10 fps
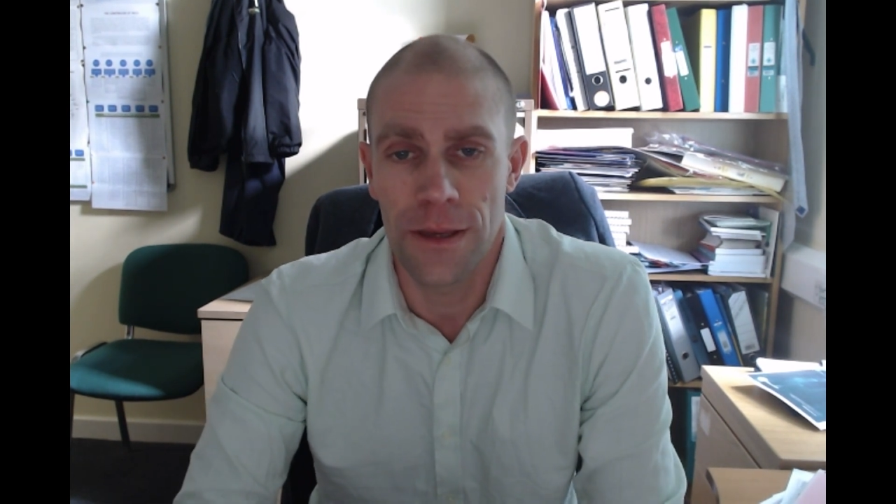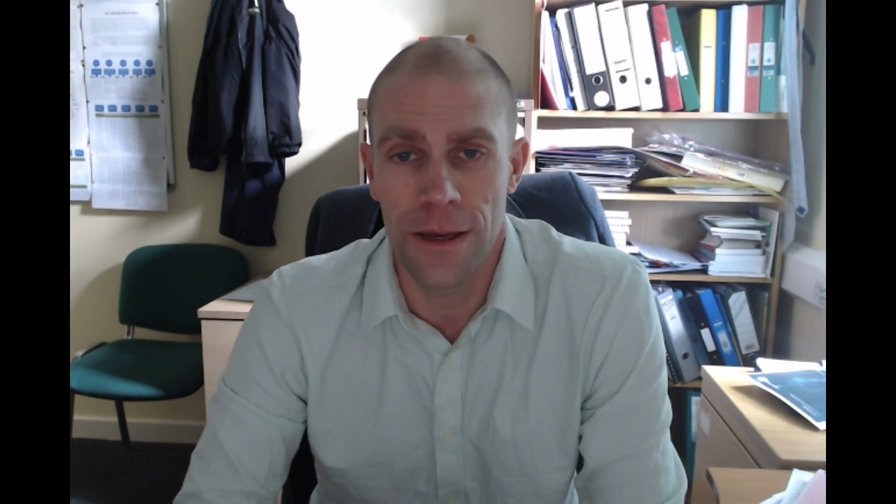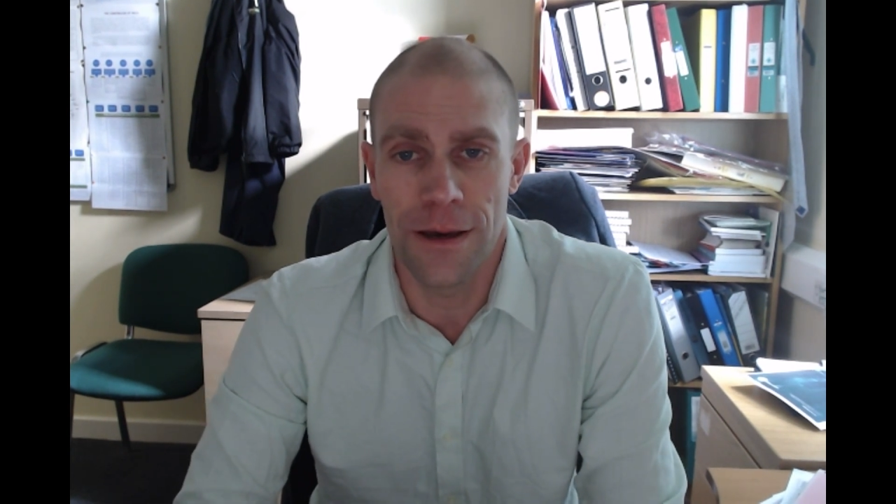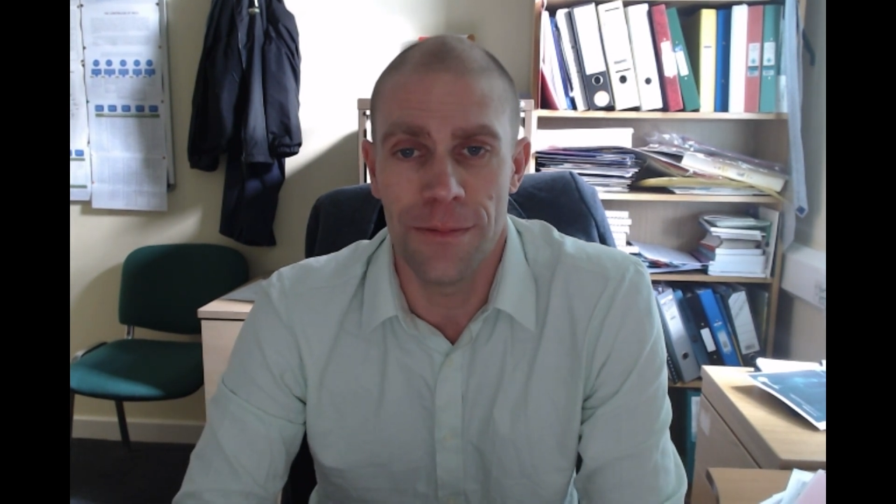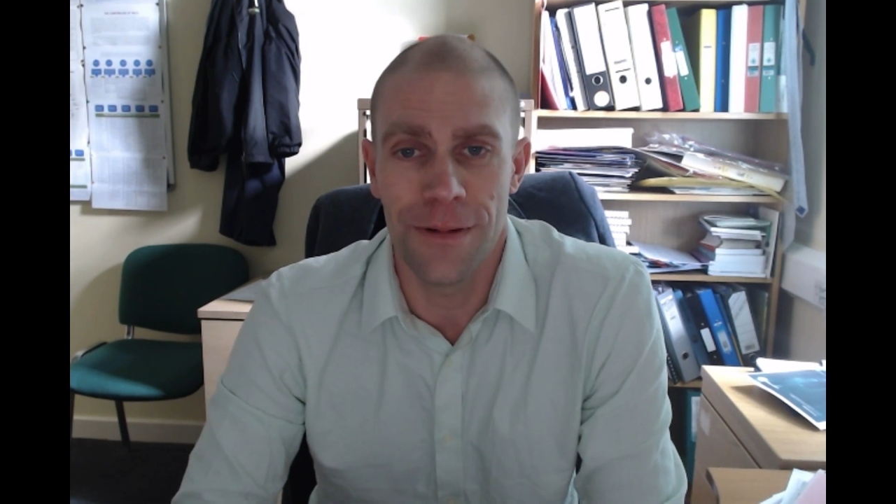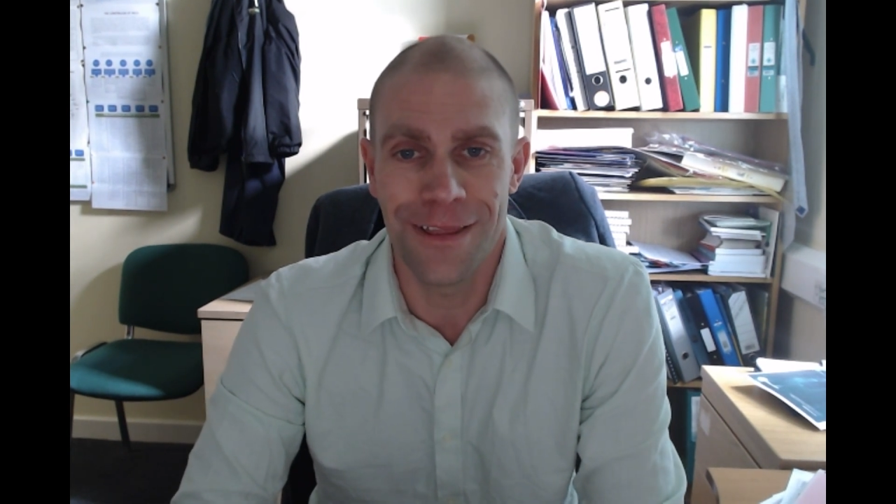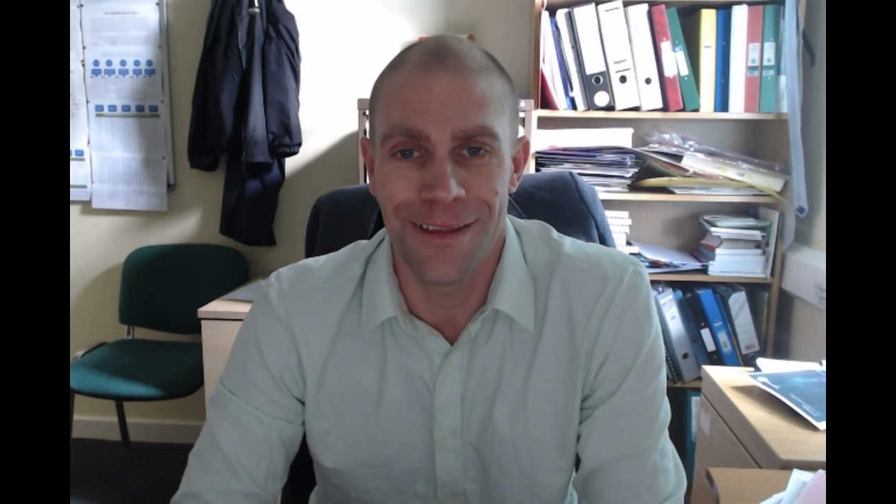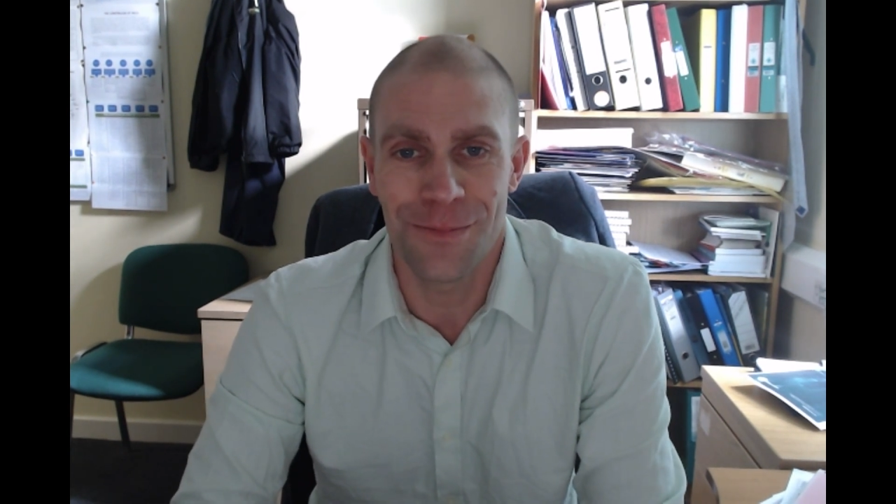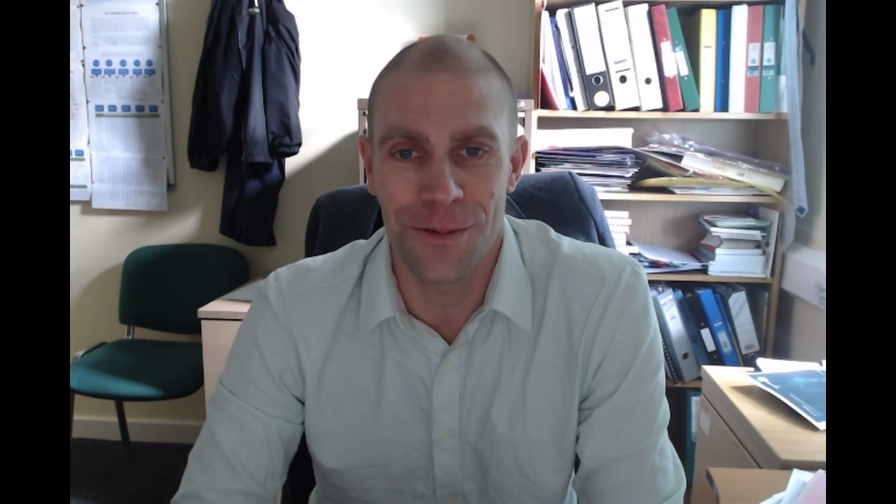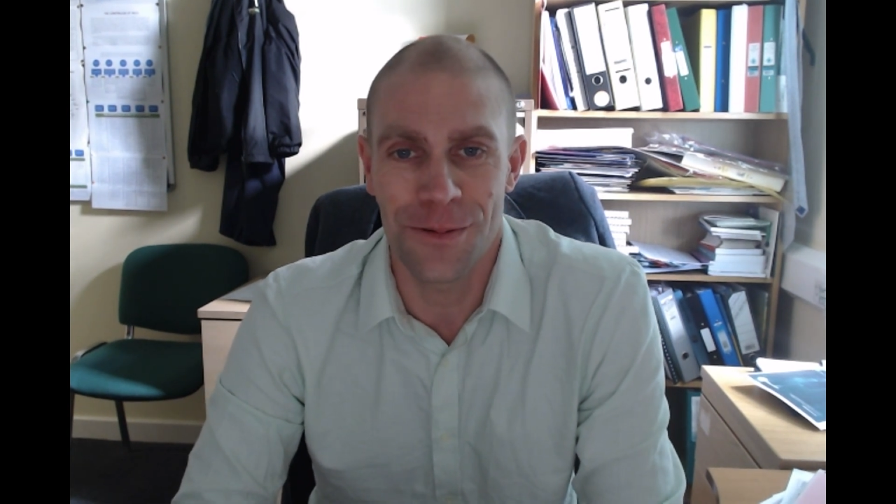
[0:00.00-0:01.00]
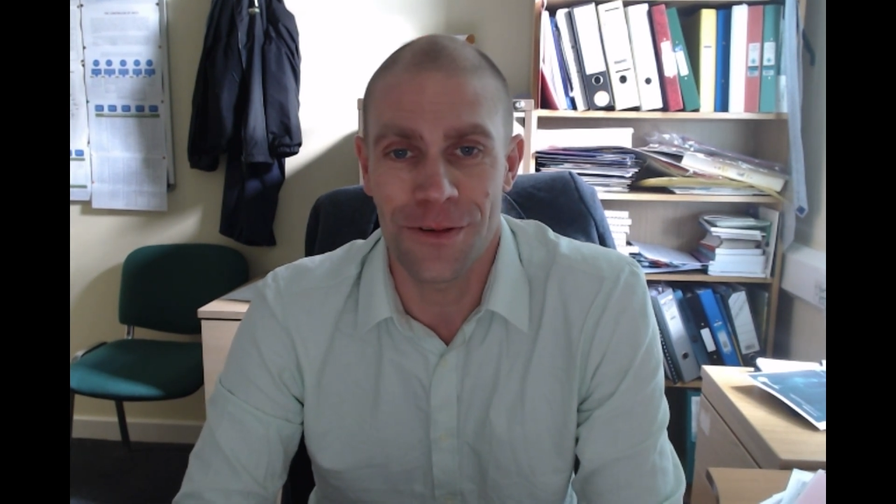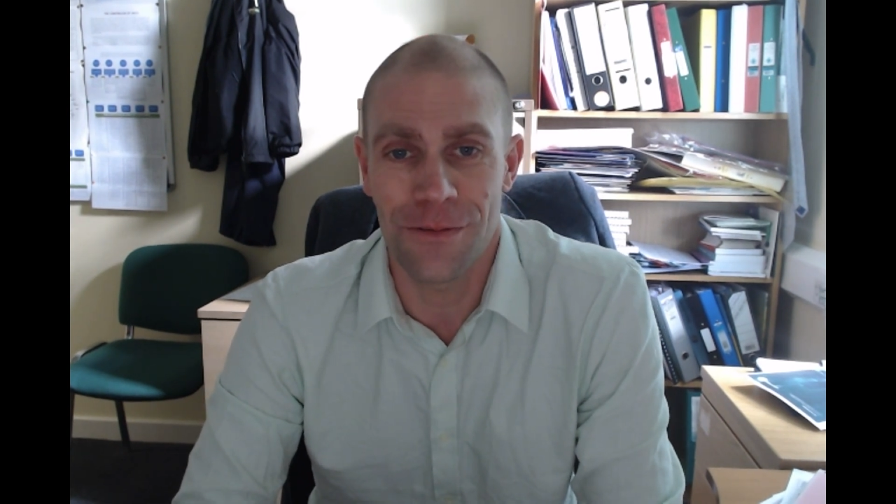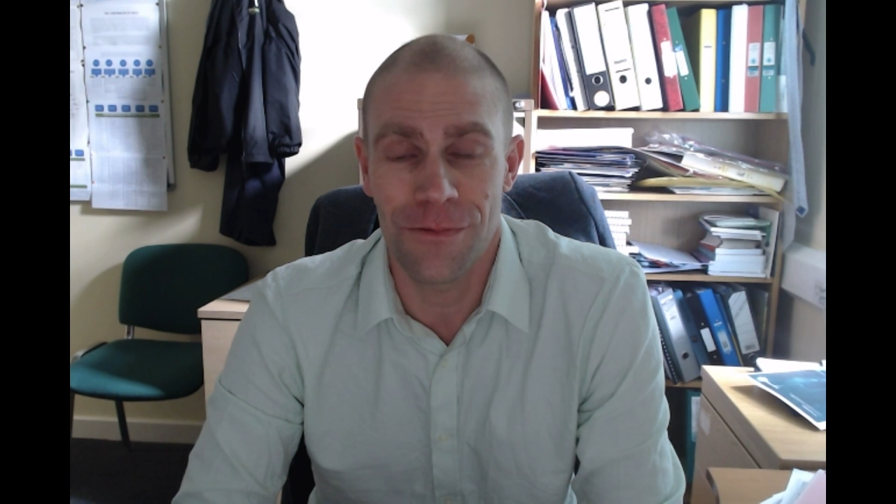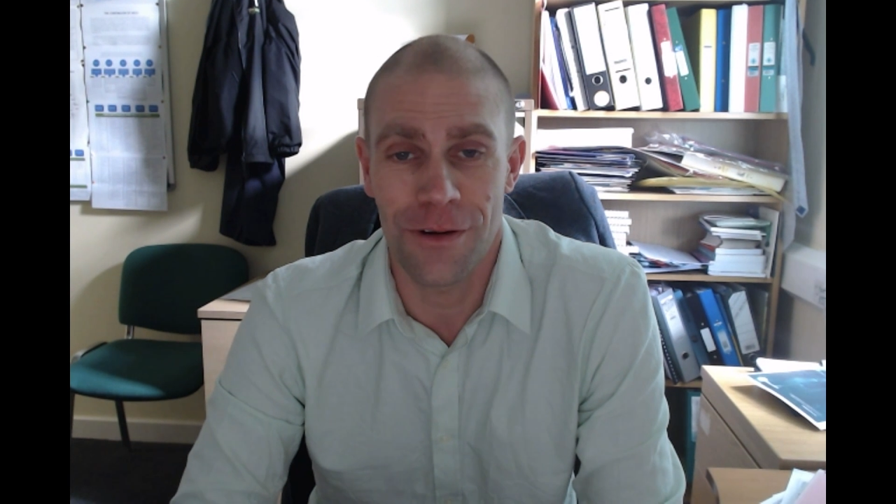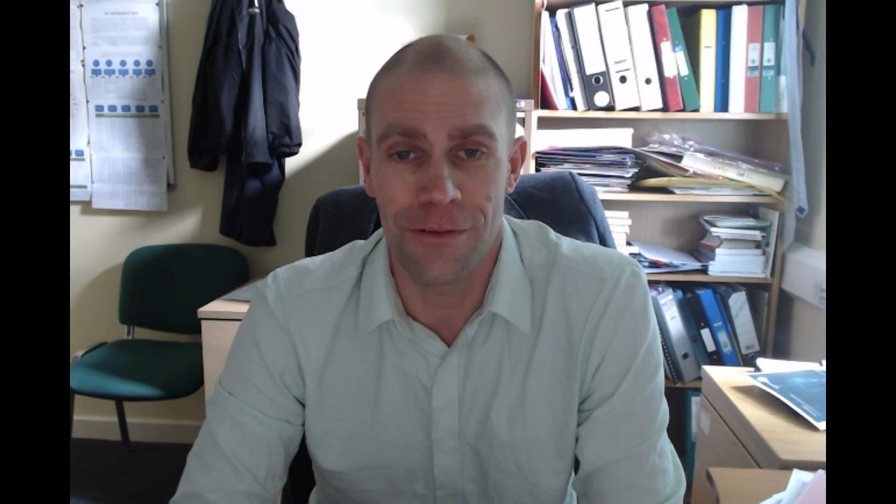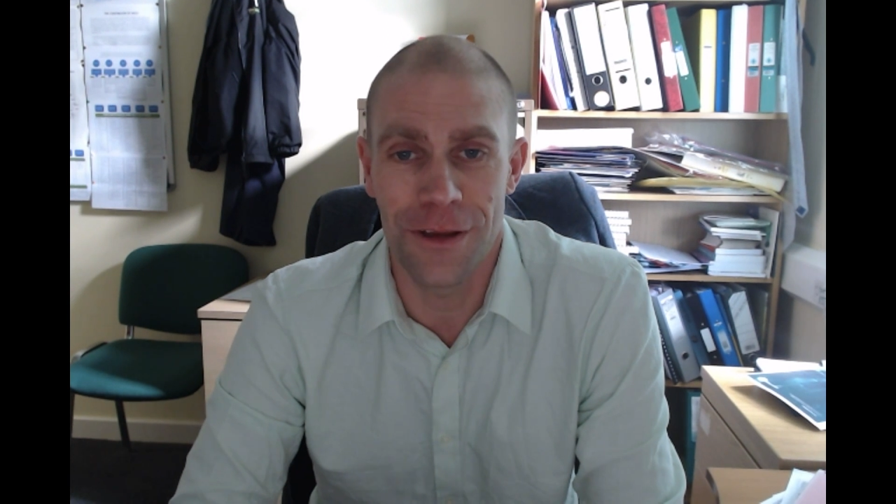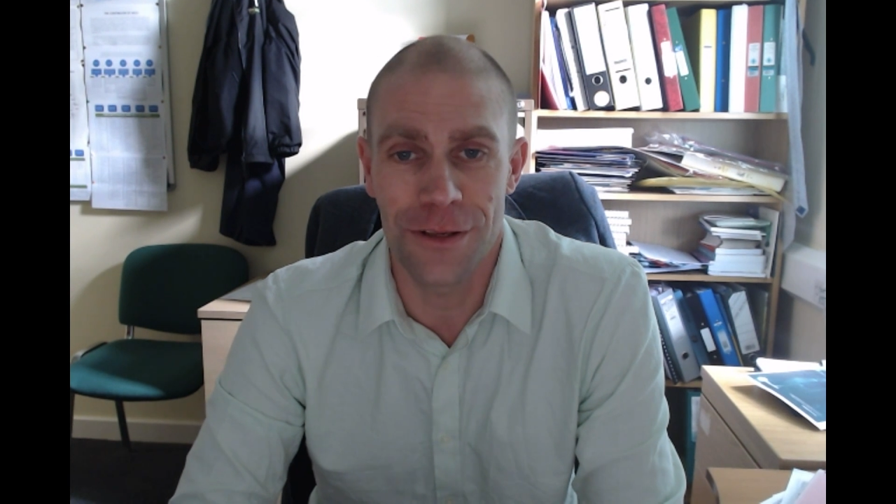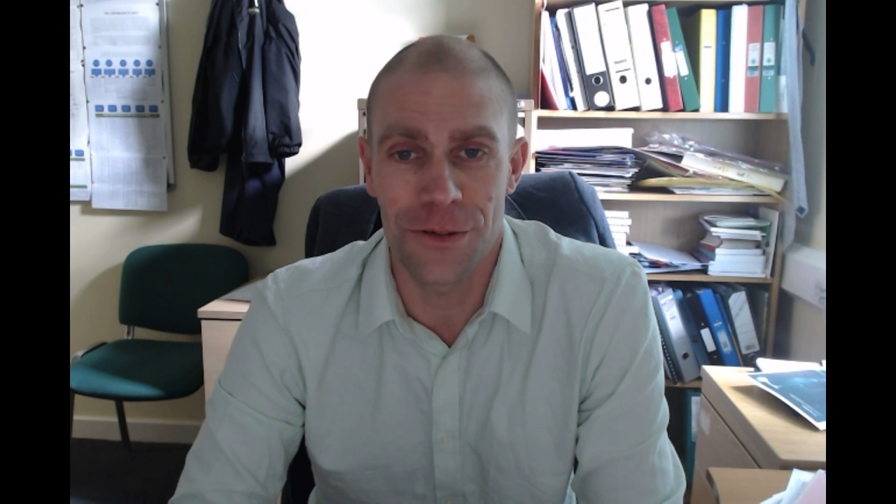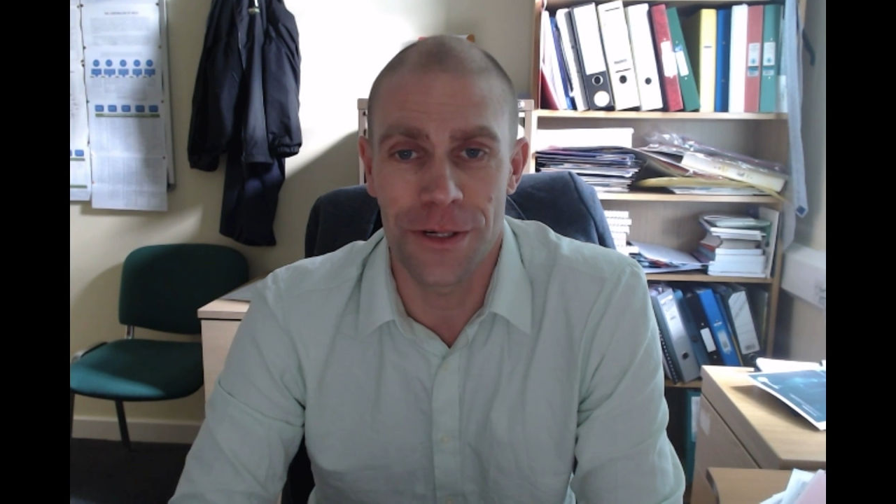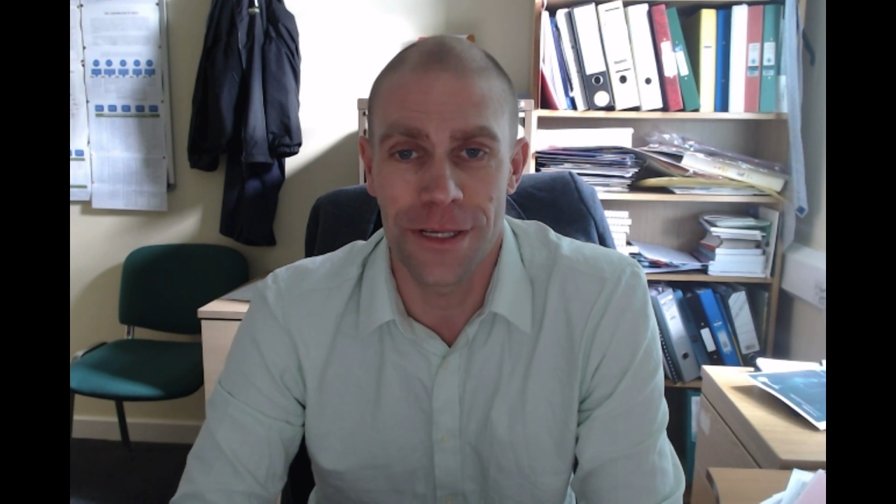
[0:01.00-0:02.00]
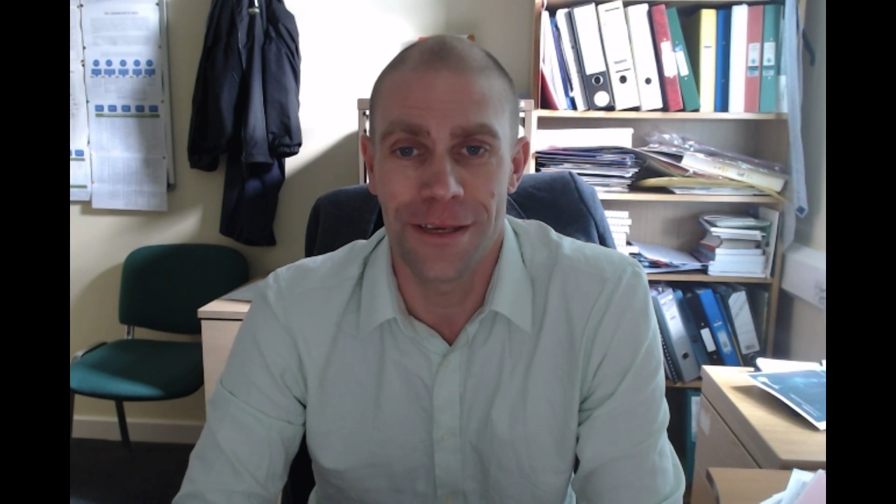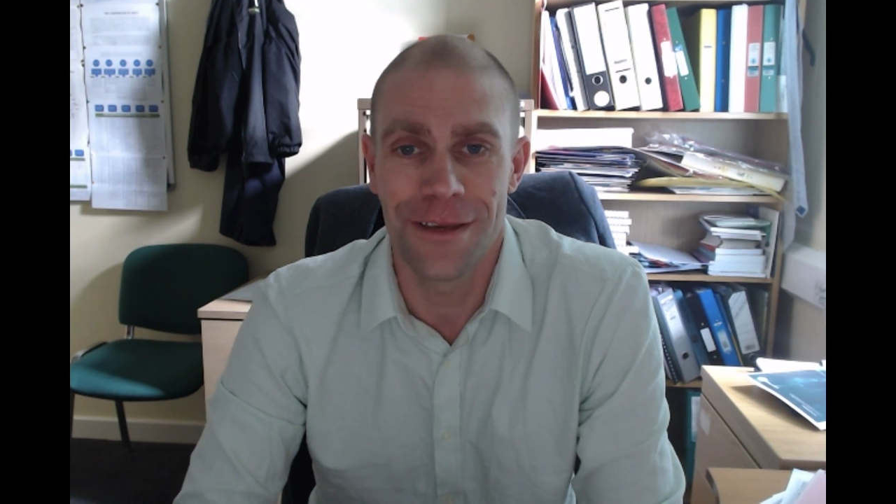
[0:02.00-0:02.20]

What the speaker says: and the pupils have thoroughly enjoyed